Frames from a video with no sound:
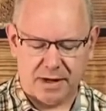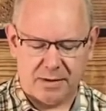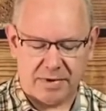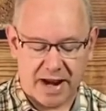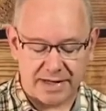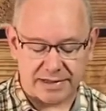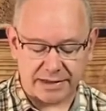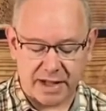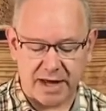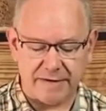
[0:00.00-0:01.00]
but as
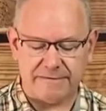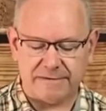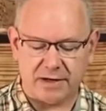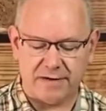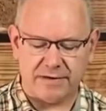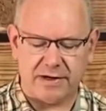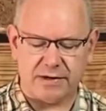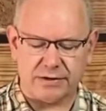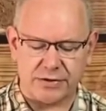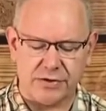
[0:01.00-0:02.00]

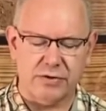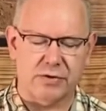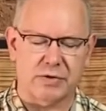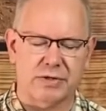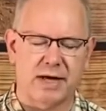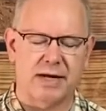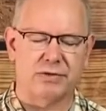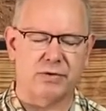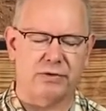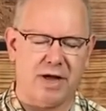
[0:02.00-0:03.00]
life-giving truth that
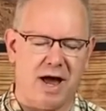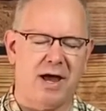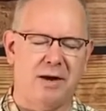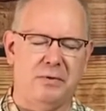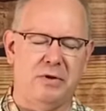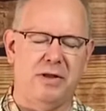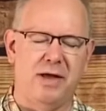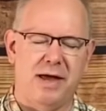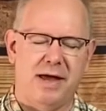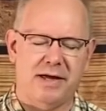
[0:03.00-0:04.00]
is reliable
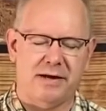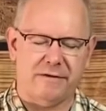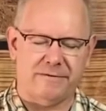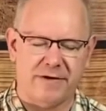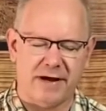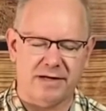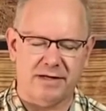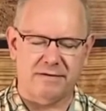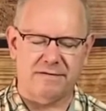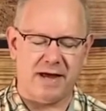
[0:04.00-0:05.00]
and
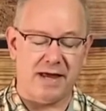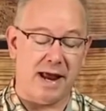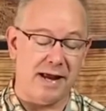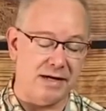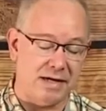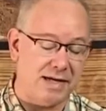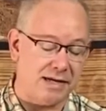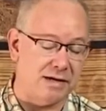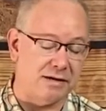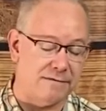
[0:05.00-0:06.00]
effective and
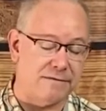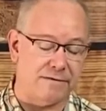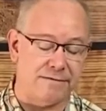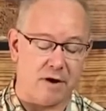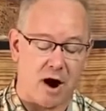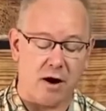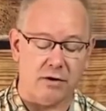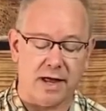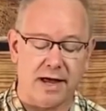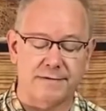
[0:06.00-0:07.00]
needed for our
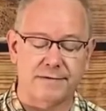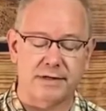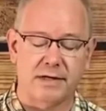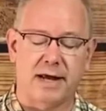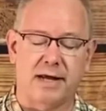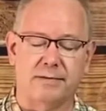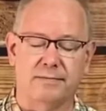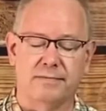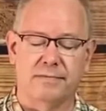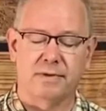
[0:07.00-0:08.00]
lives today.
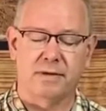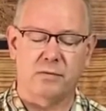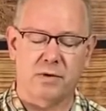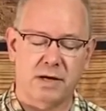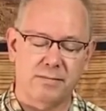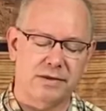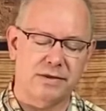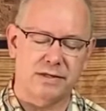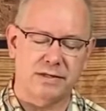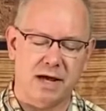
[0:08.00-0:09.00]
We commit
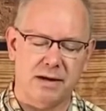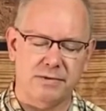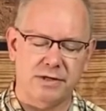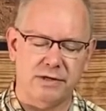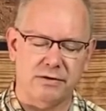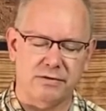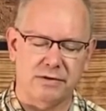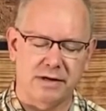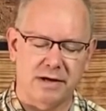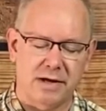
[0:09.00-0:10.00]
this time to You.
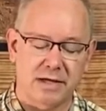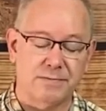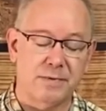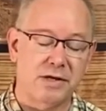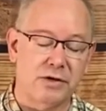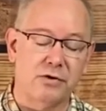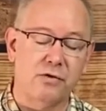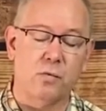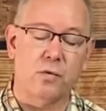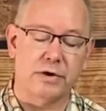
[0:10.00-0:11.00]
Speak Your
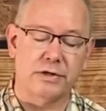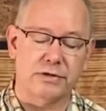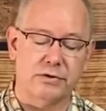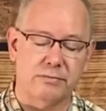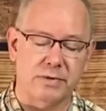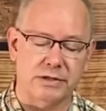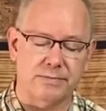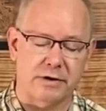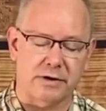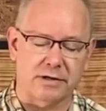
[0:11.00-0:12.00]
words through me,
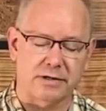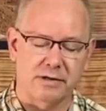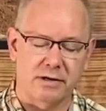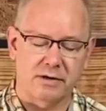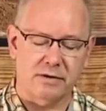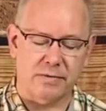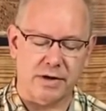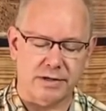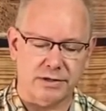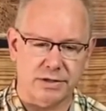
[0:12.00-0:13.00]
Spirit, and pray
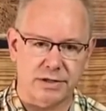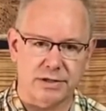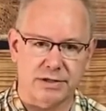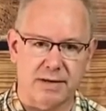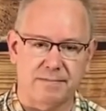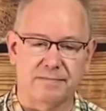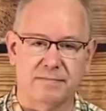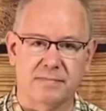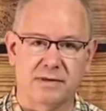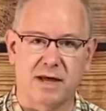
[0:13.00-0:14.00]
this in Jesus' name.
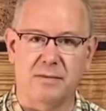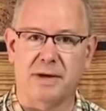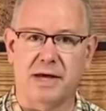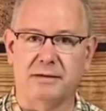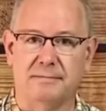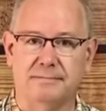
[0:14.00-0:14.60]
Amen.